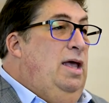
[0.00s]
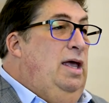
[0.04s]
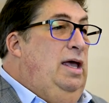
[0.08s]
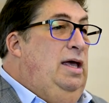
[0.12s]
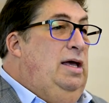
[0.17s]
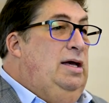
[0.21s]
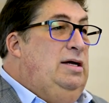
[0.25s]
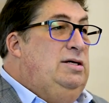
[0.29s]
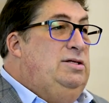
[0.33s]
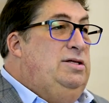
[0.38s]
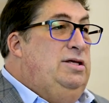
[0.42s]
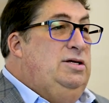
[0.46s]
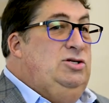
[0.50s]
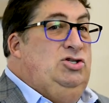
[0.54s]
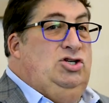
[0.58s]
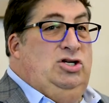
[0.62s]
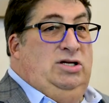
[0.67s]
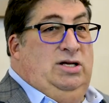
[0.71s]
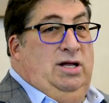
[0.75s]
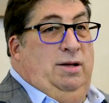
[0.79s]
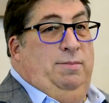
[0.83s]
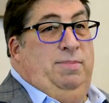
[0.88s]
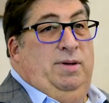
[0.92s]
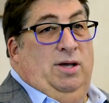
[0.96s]
is the
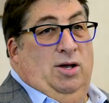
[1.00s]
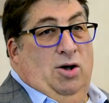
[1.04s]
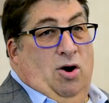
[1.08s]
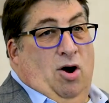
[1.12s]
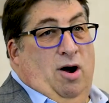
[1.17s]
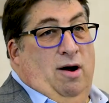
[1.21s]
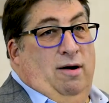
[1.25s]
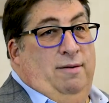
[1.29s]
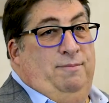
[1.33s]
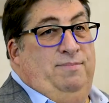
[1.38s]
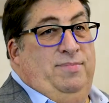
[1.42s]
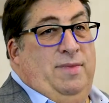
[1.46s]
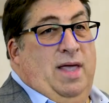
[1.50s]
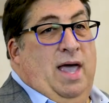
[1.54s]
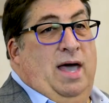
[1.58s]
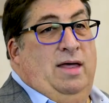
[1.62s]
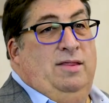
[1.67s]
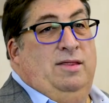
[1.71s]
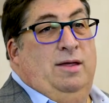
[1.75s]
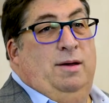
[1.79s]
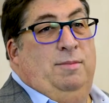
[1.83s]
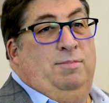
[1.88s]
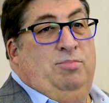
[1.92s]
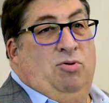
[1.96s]
GDPR
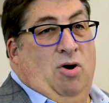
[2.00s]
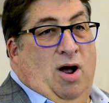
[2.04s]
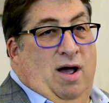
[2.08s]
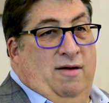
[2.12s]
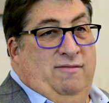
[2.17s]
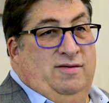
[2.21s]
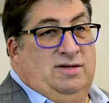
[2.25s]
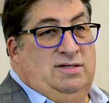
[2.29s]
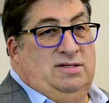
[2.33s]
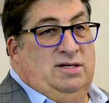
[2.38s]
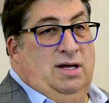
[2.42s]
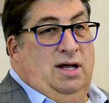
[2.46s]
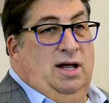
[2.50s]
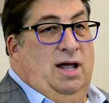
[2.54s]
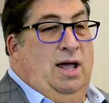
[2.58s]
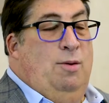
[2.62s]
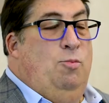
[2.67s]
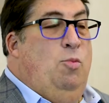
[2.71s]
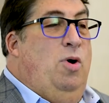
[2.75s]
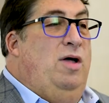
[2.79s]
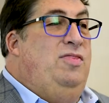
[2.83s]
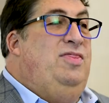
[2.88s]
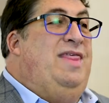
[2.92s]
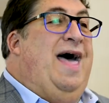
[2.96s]
and the privacy
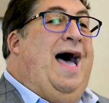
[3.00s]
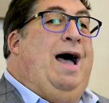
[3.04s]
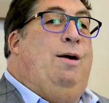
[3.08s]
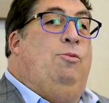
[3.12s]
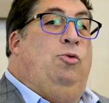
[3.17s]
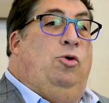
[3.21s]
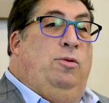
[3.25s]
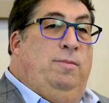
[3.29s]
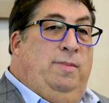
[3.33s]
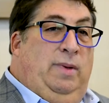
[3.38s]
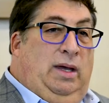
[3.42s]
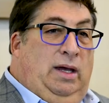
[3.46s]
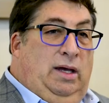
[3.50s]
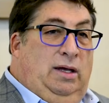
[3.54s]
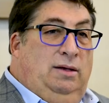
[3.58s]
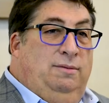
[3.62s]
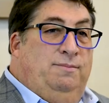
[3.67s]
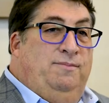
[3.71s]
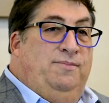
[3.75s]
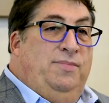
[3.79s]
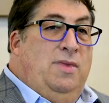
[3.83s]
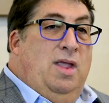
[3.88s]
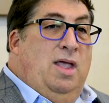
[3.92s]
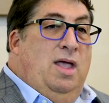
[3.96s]
and what that will
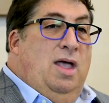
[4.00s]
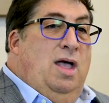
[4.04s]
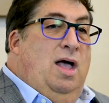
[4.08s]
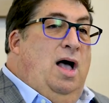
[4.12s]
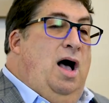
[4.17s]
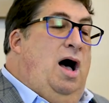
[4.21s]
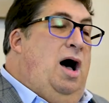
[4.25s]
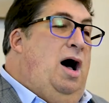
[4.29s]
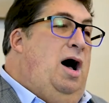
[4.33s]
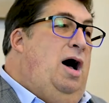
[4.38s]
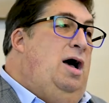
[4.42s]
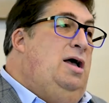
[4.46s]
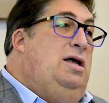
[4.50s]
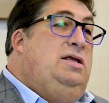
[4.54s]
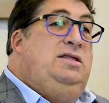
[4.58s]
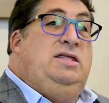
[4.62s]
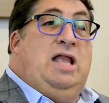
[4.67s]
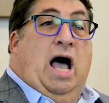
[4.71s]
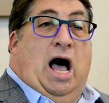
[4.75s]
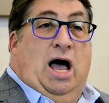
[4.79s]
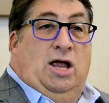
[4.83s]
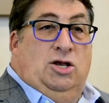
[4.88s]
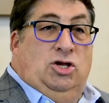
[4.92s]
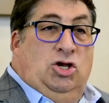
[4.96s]
mean. Uh,
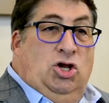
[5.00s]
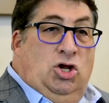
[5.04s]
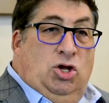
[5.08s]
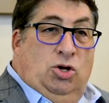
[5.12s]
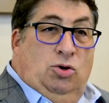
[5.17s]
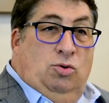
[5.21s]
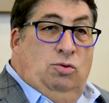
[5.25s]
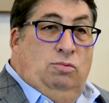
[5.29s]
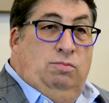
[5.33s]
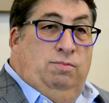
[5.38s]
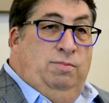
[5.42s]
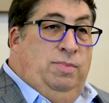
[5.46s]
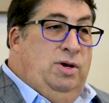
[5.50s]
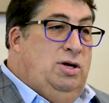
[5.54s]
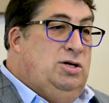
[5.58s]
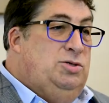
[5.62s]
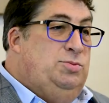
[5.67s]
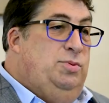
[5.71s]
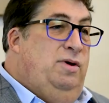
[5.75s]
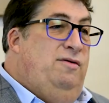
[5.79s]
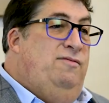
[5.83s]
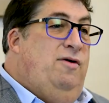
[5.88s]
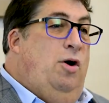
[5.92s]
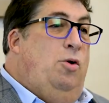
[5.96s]
not new,
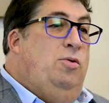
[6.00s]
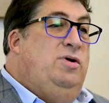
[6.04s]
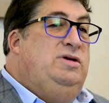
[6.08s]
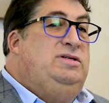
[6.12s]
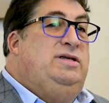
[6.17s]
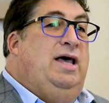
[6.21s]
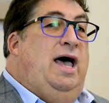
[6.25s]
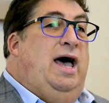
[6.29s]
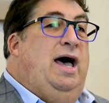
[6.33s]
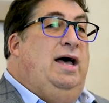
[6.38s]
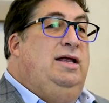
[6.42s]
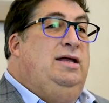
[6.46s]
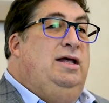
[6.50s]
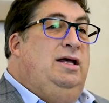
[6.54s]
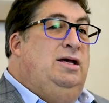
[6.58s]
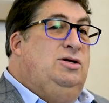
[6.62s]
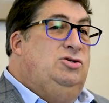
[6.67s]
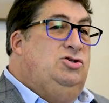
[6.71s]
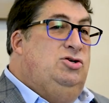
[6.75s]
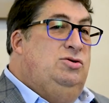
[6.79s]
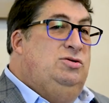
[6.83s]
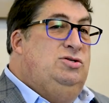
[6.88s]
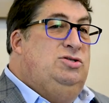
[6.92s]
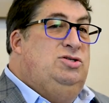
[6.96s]
because we've always had
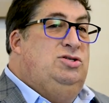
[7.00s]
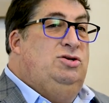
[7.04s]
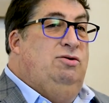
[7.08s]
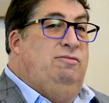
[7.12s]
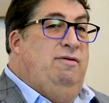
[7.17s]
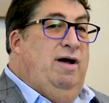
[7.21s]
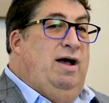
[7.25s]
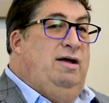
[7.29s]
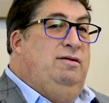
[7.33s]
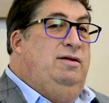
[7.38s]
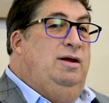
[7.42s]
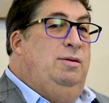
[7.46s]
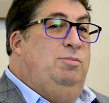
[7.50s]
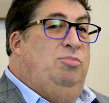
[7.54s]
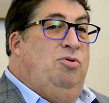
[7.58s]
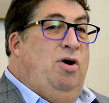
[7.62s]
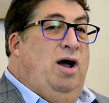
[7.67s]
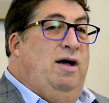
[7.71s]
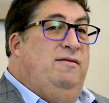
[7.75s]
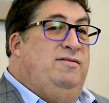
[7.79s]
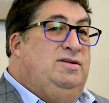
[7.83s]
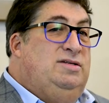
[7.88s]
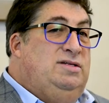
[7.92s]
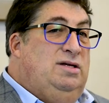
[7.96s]
issues surrounding
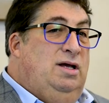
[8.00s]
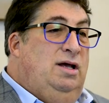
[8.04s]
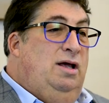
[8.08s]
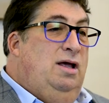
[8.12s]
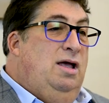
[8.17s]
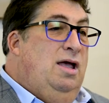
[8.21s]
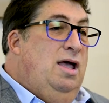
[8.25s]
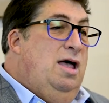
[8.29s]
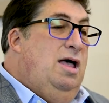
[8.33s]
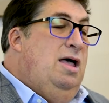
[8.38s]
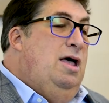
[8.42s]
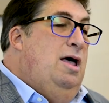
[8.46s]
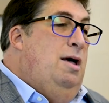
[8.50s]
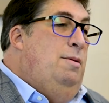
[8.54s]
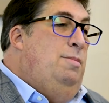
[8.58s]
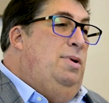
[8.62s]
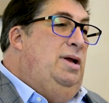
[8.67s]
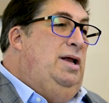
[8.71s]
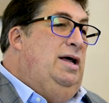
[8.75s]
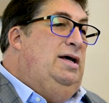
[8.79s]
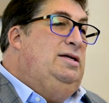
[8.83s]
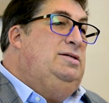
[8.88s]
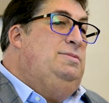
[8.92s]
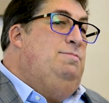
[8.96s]
privacy,
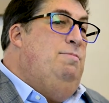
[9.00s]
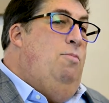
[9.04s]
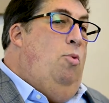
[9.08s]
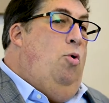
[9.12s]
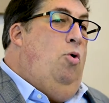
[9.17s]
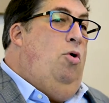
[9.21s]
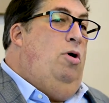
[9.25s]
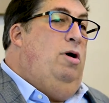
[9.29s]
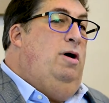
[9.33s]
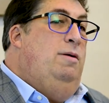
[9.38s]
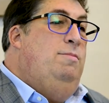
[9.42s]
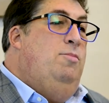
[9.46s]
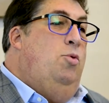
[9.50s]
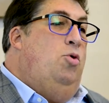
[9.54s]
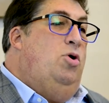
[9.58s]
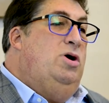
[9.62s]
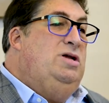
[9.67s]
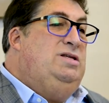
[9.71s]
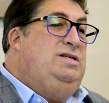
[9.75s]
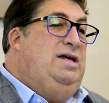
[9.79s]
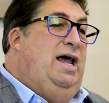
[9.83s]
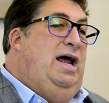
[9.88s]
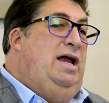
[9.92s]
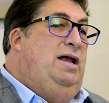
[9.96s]
but as more and more
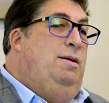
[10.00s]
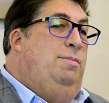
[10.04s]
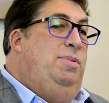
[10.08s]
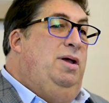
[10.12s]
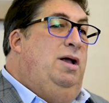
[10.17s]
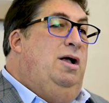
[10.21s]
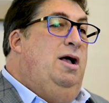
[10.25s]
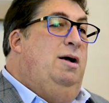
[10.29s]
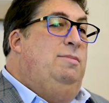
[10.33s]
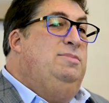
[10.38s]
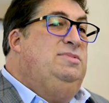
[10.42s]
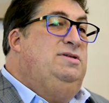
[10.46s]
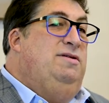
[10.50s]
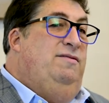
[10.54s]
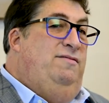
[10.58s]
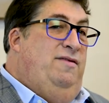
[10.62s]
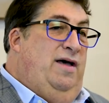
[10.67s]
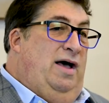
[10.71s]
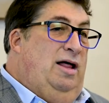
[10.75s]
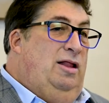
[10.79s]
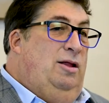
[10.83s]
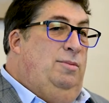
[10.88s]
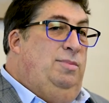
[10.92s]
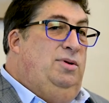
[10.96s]
data becomes
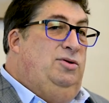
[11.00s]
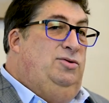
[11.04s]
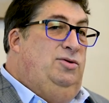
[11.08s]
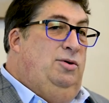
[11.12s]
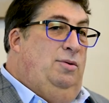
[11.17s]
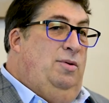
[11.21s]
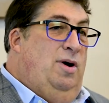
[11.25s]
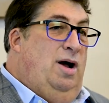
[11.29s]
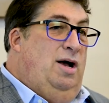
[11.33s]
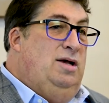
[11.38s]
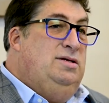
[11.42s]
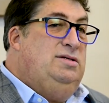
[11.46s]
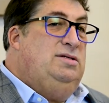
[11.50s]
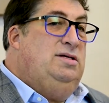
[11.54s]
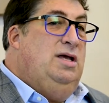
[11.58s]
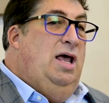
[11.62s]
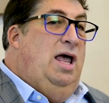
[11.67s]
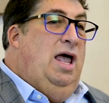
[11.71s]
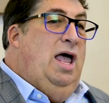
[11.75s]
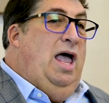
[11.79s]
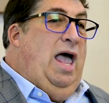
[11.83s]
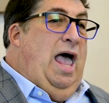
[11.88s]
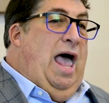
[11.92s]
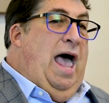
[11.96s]
available to us,
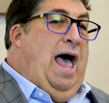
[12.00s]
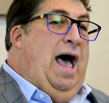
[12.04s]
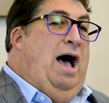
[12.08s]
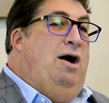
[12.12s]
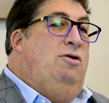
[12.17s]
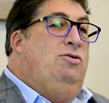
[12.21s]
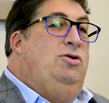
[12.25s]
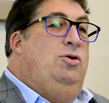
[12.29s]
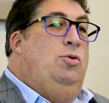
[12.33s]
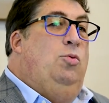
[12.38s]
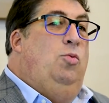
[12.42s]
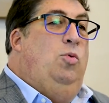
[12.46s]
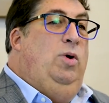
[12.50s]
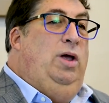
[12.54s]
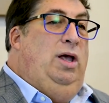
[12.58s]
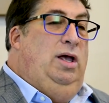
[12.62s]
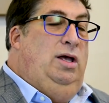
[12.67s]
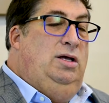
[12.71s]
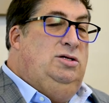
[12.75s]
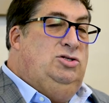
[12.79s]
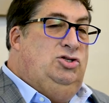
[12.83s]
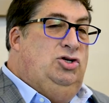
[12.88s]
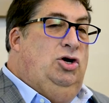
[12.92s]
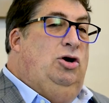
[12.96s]
how do
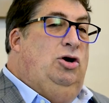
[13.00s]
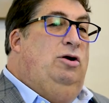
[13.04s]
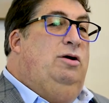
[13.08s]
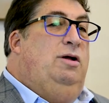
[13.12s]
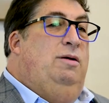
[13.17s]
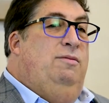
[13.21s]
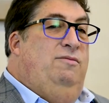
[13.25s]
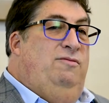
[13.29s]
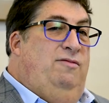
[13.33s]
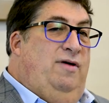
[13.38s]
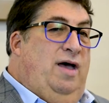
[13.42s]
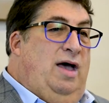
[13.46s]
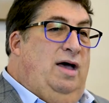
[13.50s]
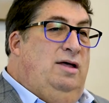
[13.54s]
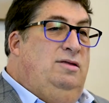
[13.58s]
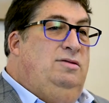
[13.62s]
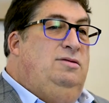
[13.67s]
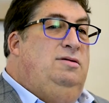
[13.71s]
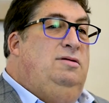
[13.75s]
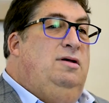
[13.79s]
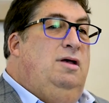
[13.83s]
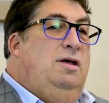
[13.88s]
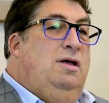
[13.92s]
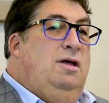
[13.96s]
we
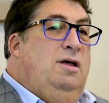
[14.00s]
circumvent